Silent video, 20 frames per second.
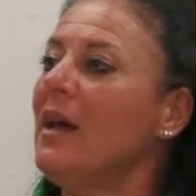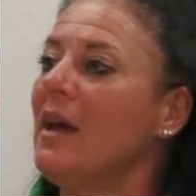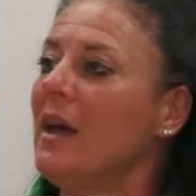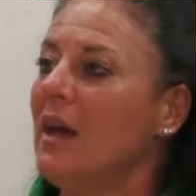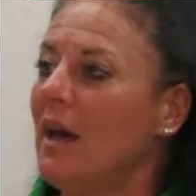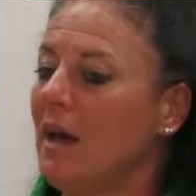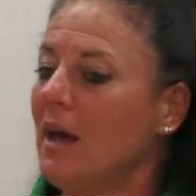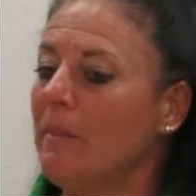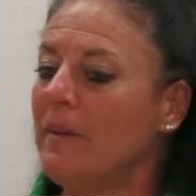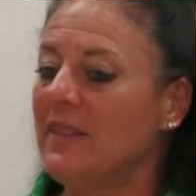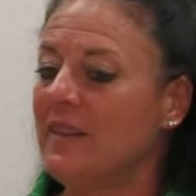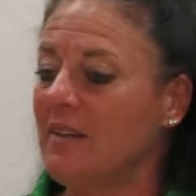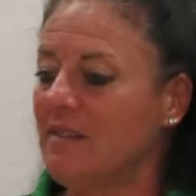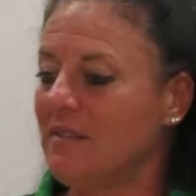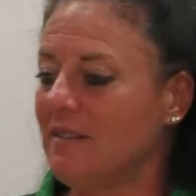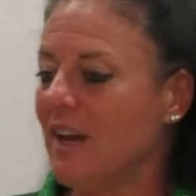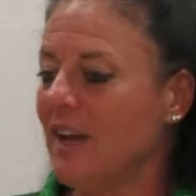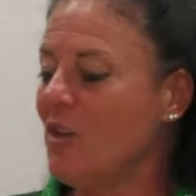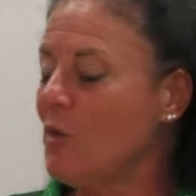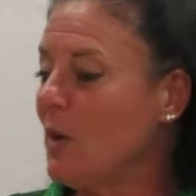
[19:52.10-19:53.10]
But these
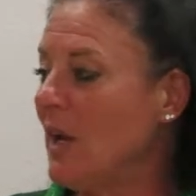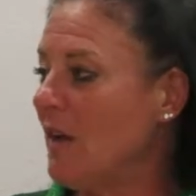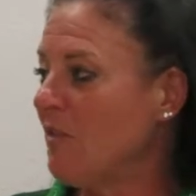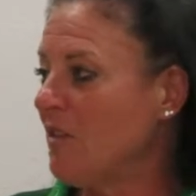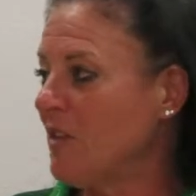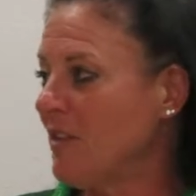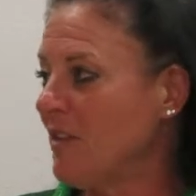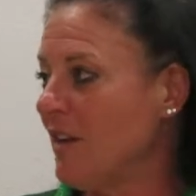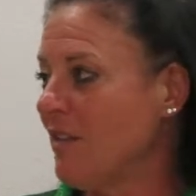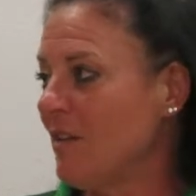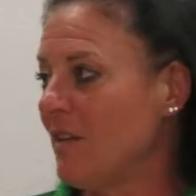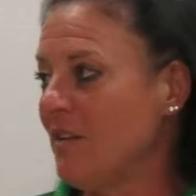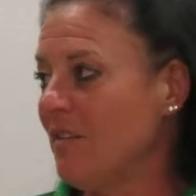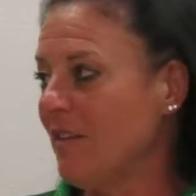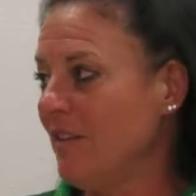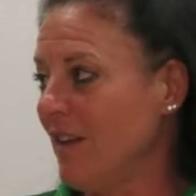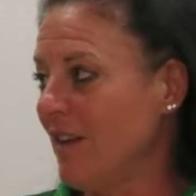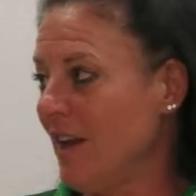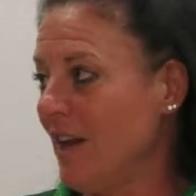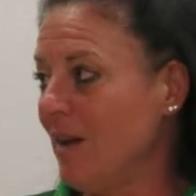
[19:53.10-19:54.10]
days I'll have to say to her,
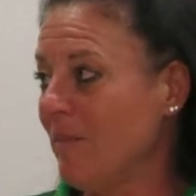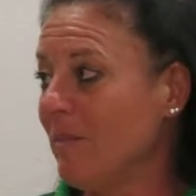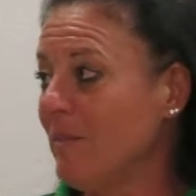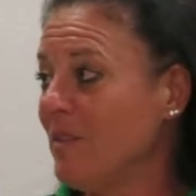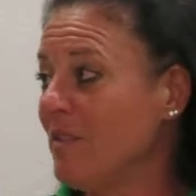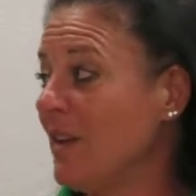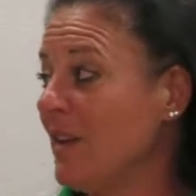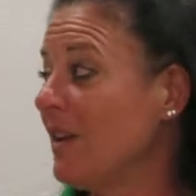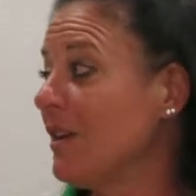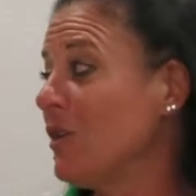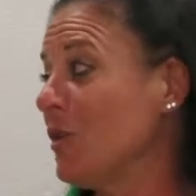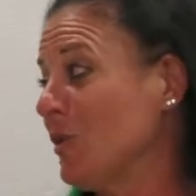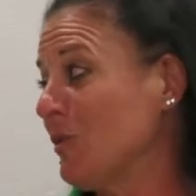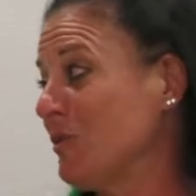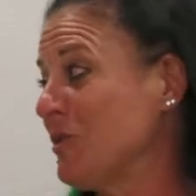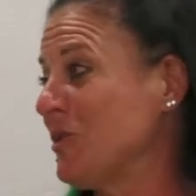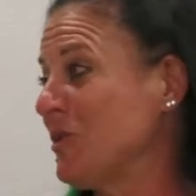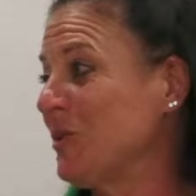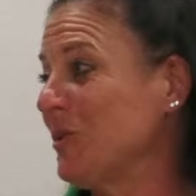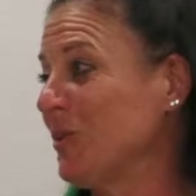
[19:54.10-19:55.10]
listen, I'm sending you off
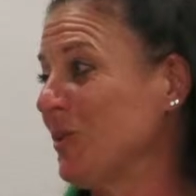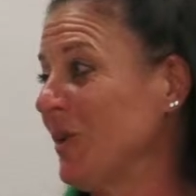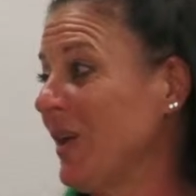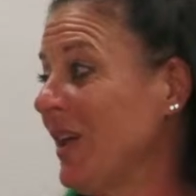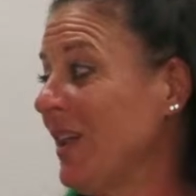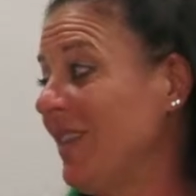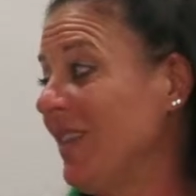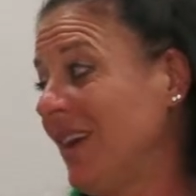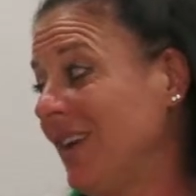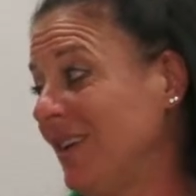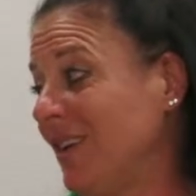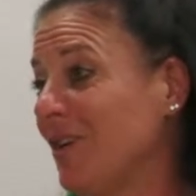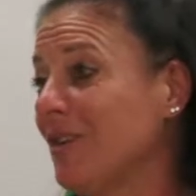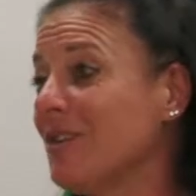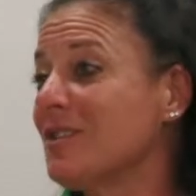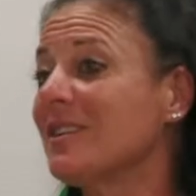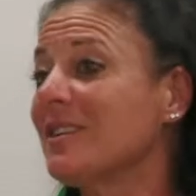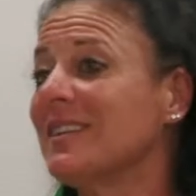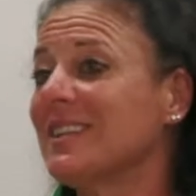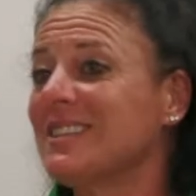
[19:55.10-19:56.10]
to that
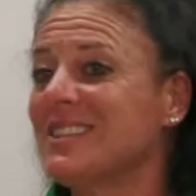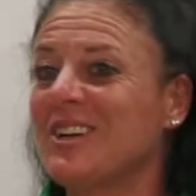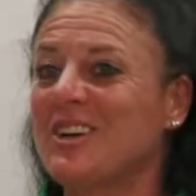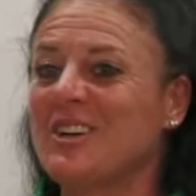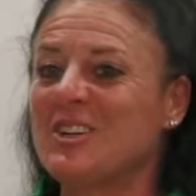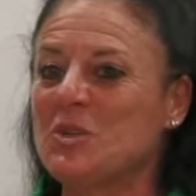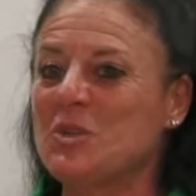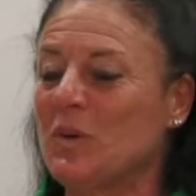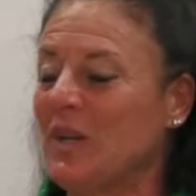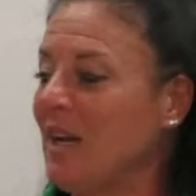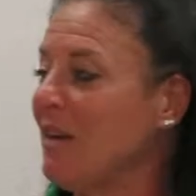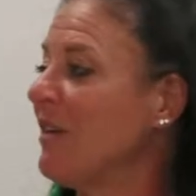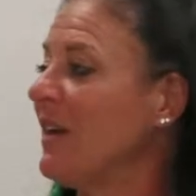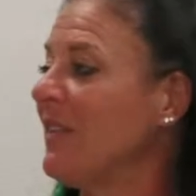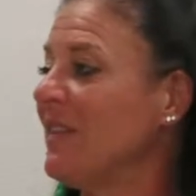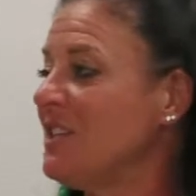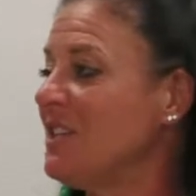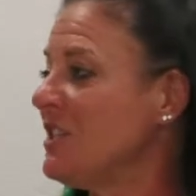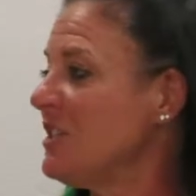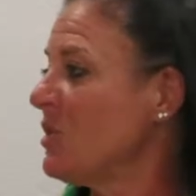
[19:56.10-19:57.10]
coach or this coach or whatever, and
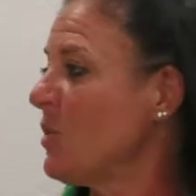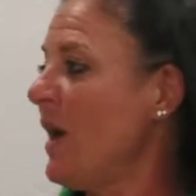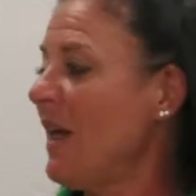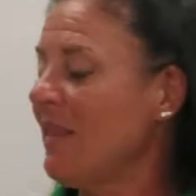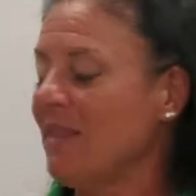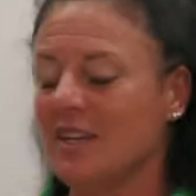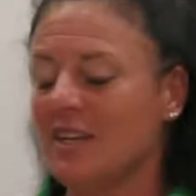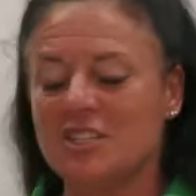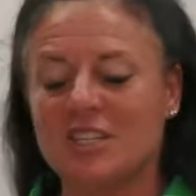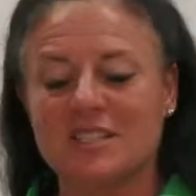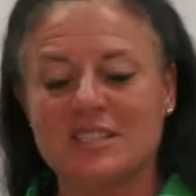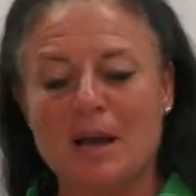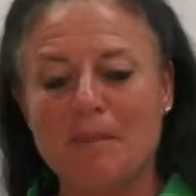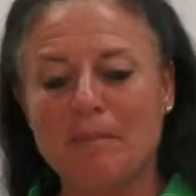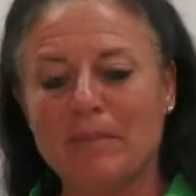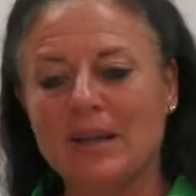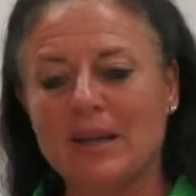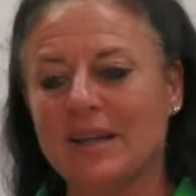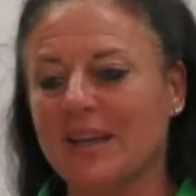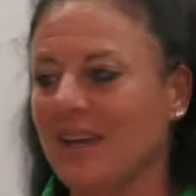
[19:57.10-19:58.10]
then she's quiet, then she's
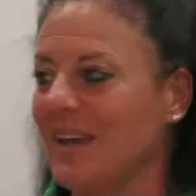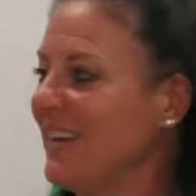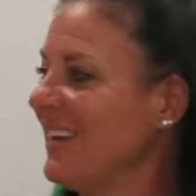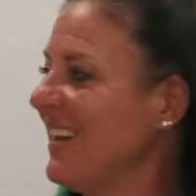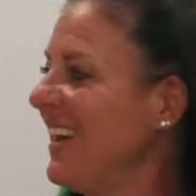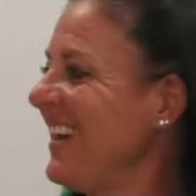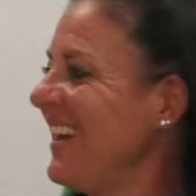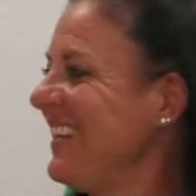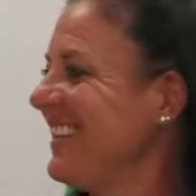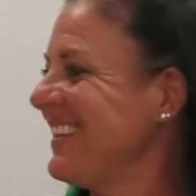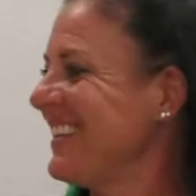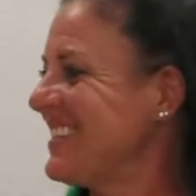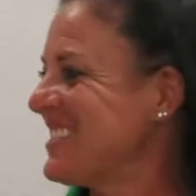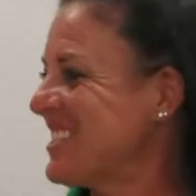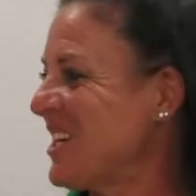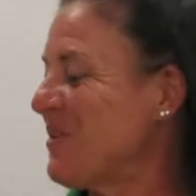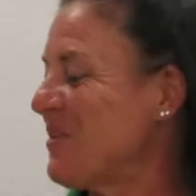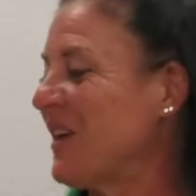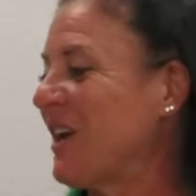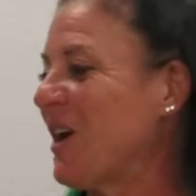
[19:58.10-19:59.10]
humble again, and
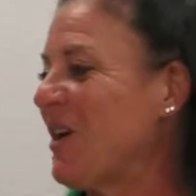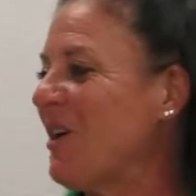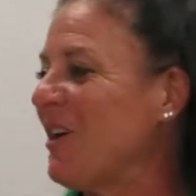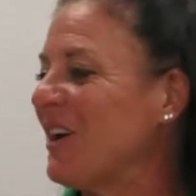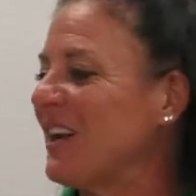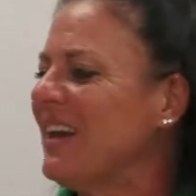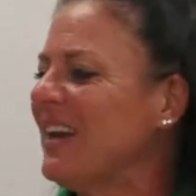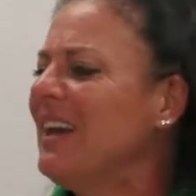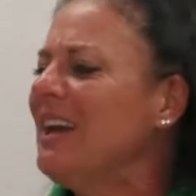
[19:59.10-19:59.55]
so we go on.